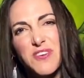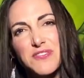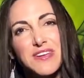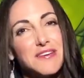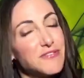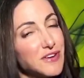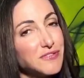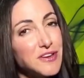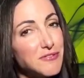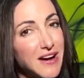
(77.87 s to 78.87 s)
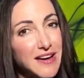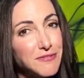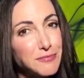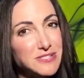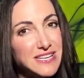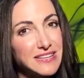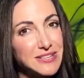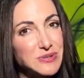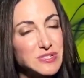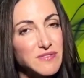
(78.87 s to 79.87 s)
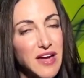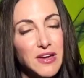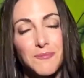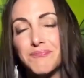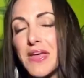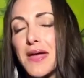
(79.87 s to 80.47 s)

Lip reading: 55% loan to value.